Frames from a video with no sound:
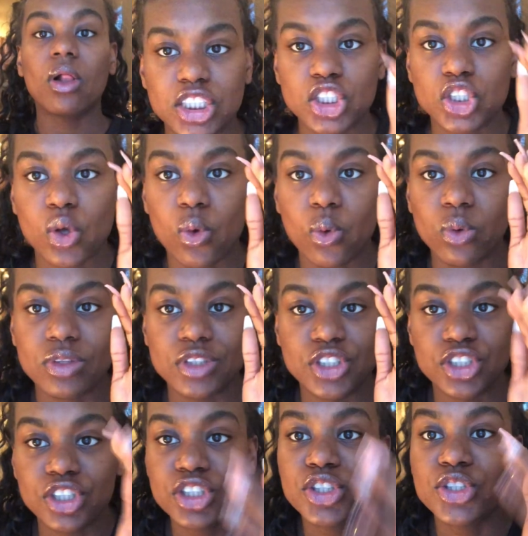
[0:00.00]
So
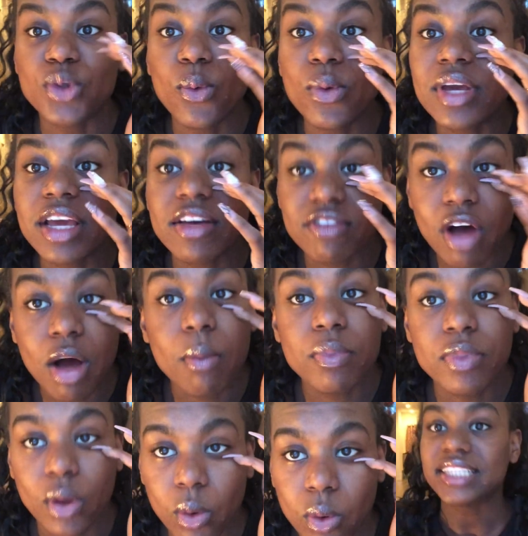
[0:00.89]
just don't give
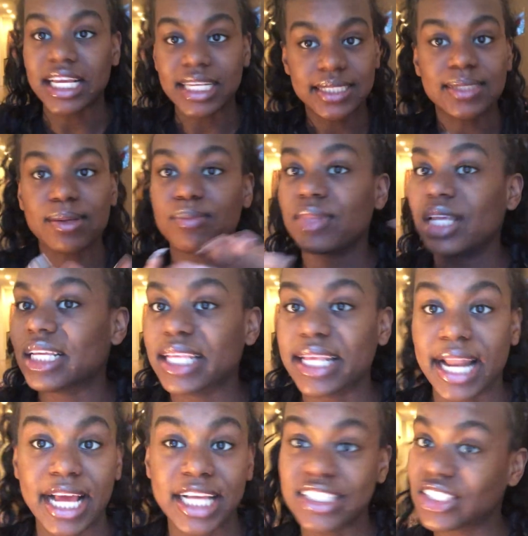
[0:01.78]
up, though. That's something that